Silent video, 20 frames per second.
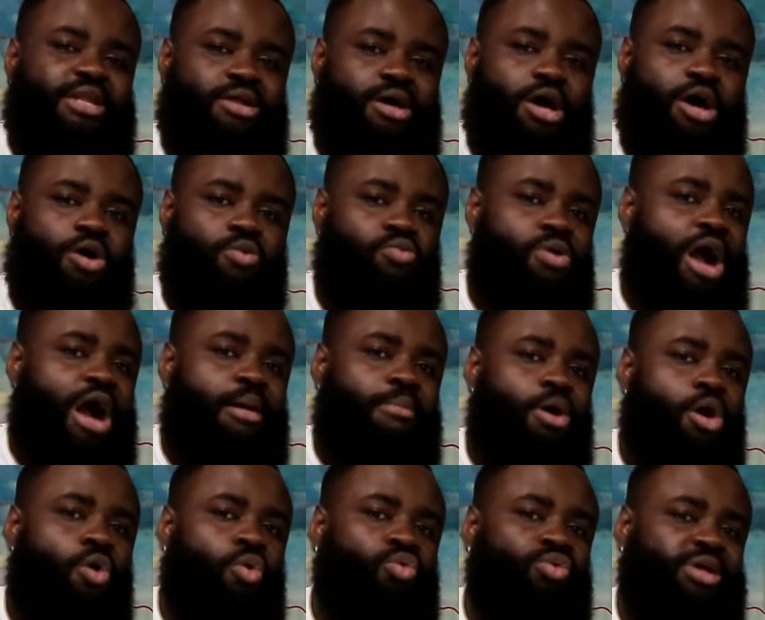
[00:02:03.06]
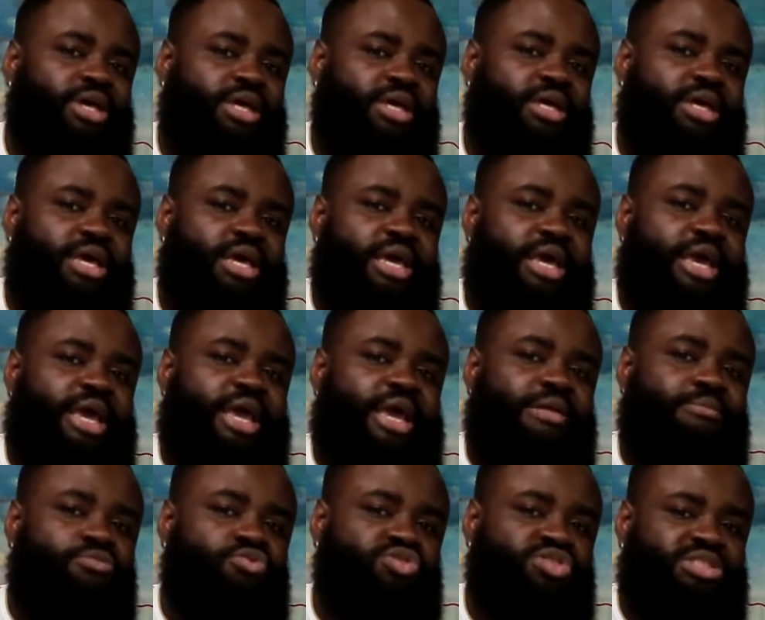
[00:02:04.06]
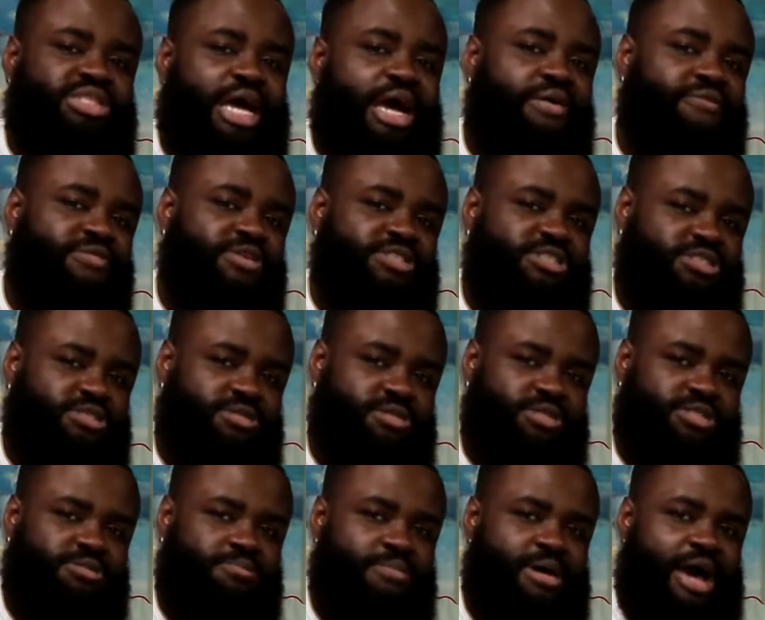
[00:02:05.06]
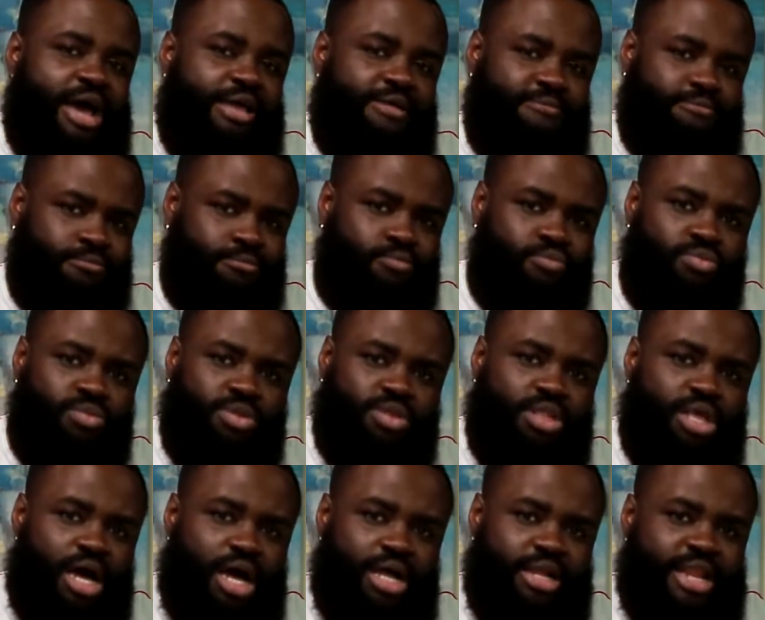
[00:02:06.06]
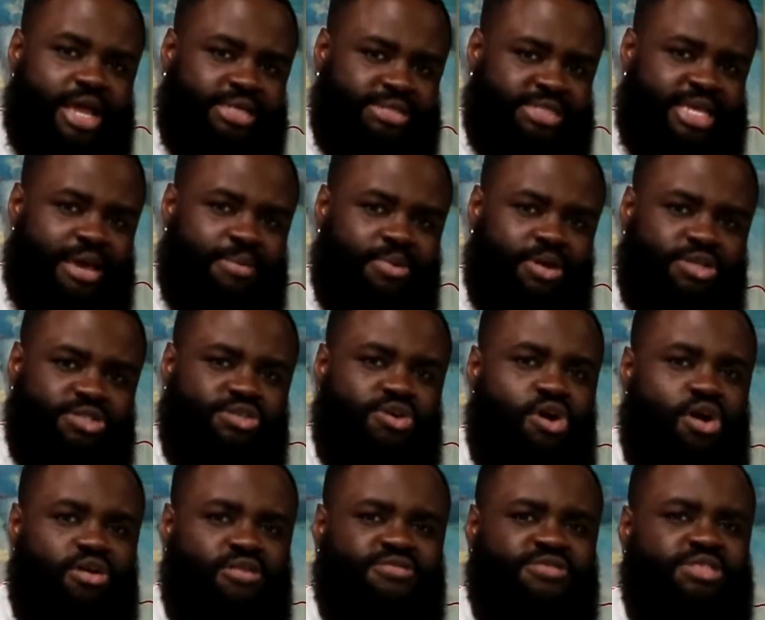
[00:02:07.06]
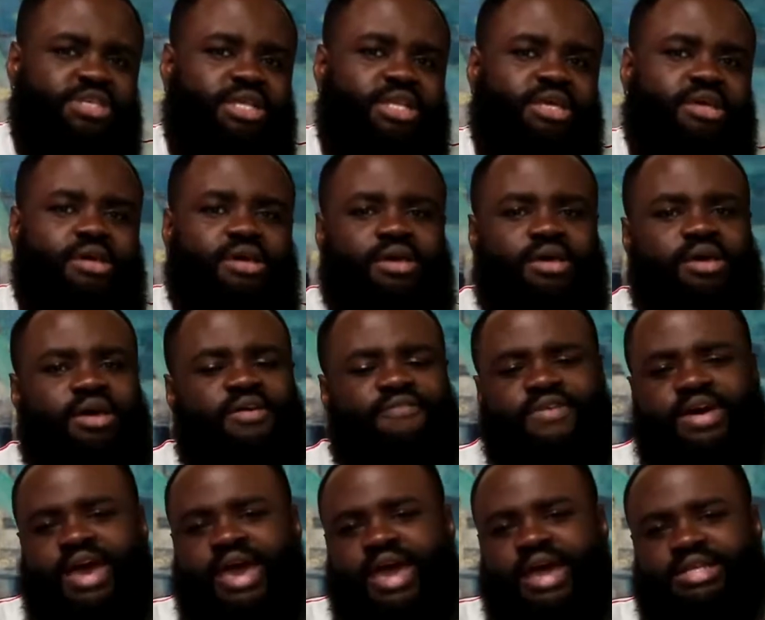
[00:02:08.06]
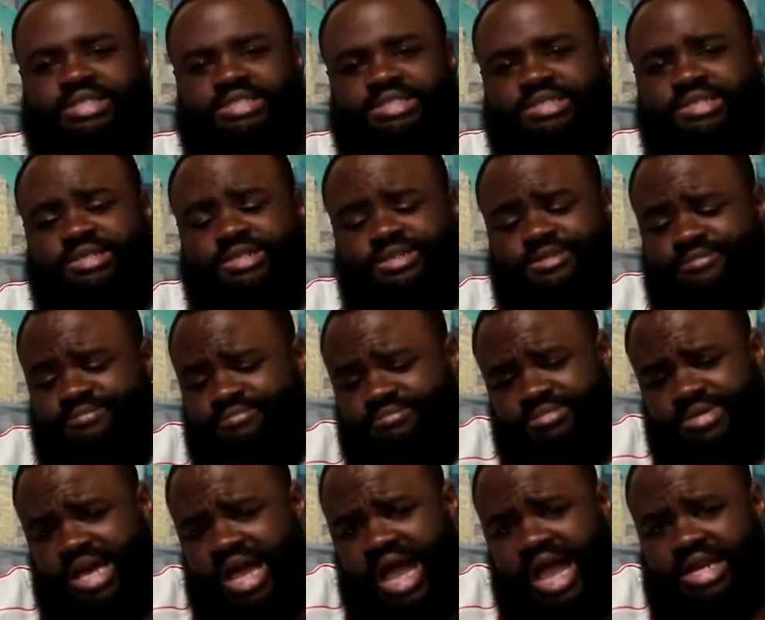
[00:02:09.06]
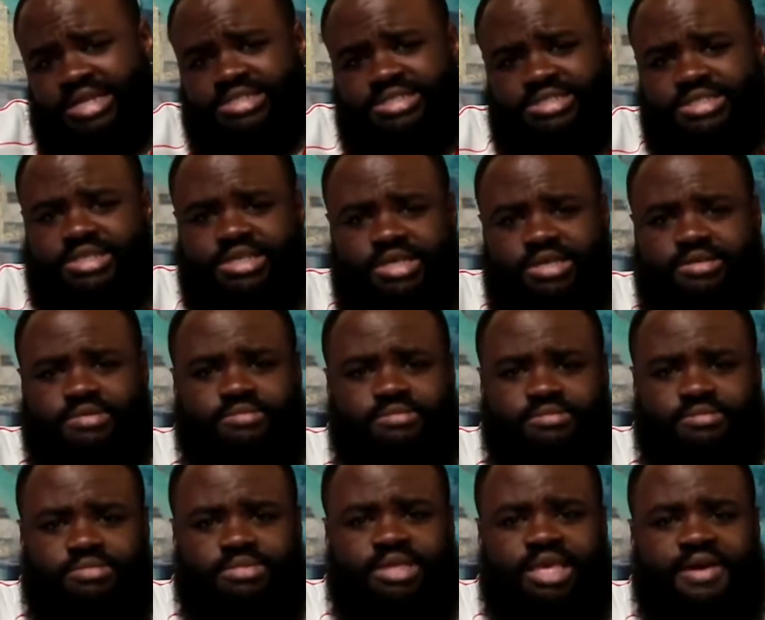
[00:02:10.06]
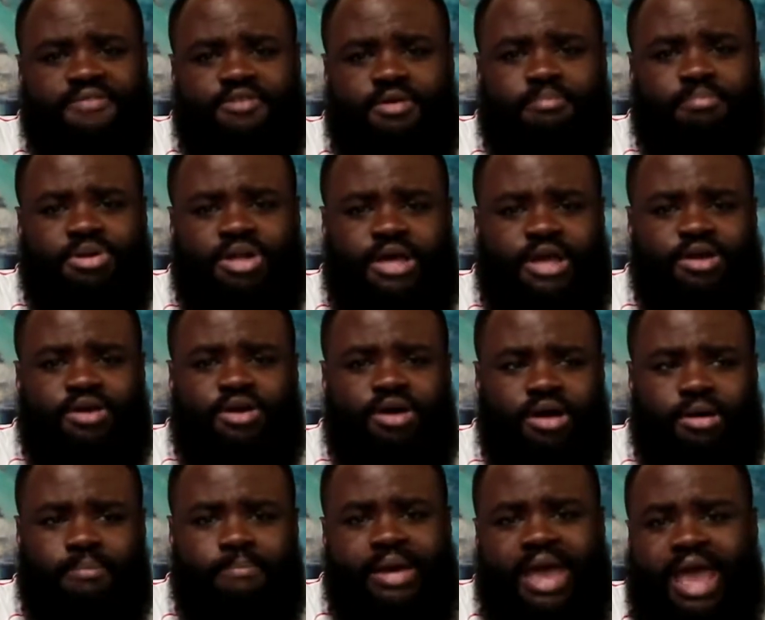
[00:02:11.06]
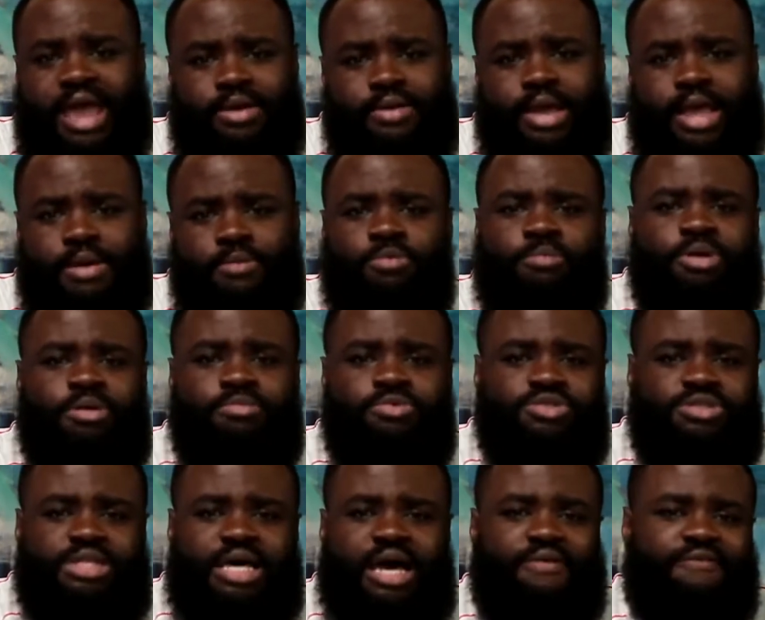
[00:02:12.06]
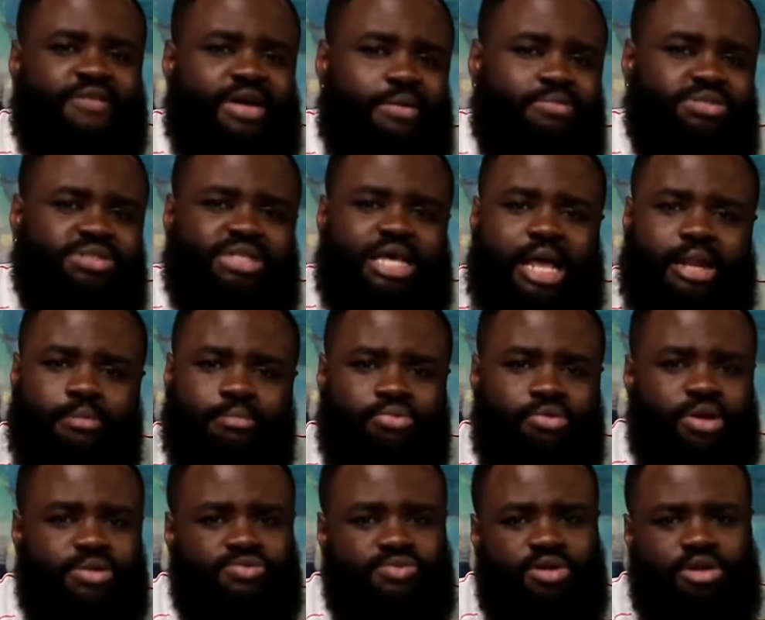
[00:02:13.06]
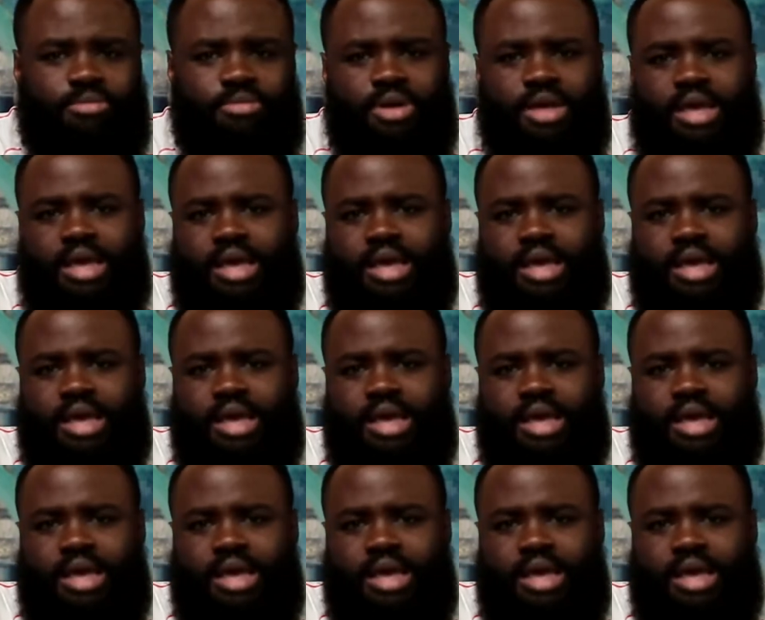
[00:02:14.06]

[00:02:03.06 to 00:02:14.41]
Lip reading: Rob Holding in Mustafi's spot next game against Cardiff City. If I had to honestly give a player a bad grade, it would be Mustafi. I was not impressed with him.